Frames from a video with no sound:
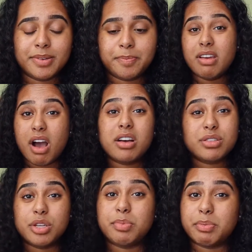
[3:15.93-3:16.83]
not
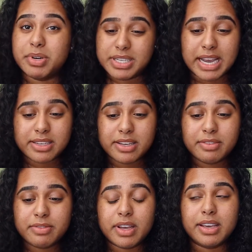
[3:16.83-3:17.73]
super protective
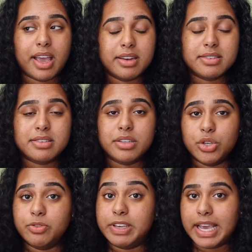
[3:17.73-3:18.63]
against
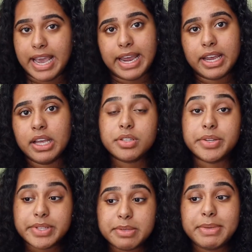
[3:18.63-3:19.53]
UVA. So
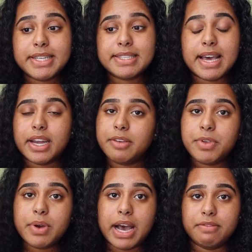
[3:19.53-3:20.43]
this means that if
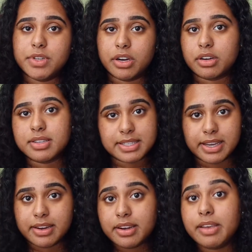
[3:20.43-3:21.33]
you have darker
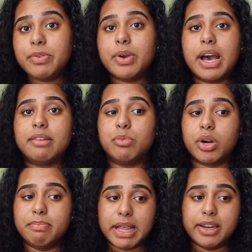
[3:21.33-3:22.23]
skin, if you have more
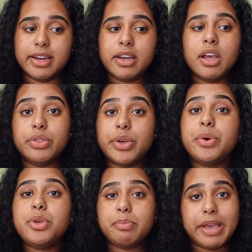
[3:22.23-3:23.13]
melanin, though
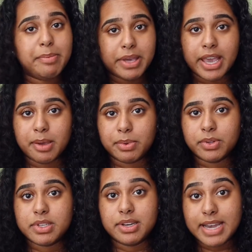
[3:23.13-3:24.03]
you may be able
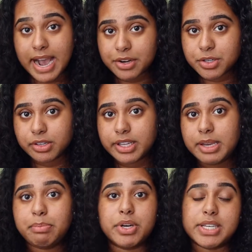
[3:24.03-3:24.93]
to
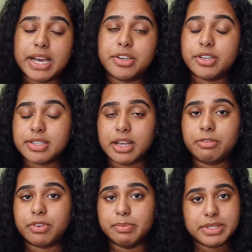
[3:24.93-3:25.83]
naturally protect yourself
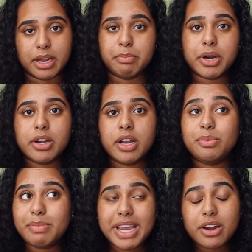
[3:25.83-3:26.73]
from sunburn, you
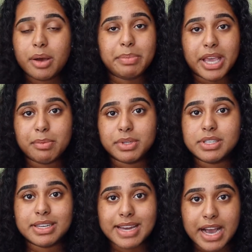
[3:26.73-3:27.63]
may not be able
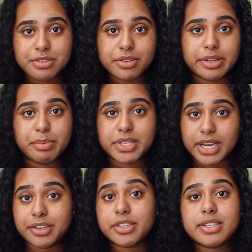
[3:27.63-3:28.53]
to naturally
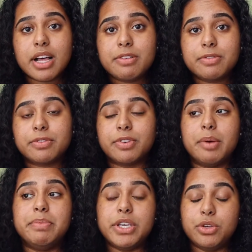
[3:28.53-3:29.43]
protect yourself
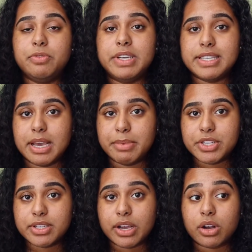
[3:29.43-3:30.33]
from the UV
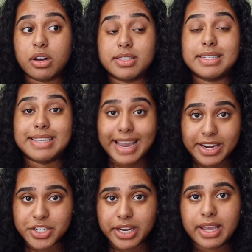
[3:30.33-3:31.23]
damage that causes aging.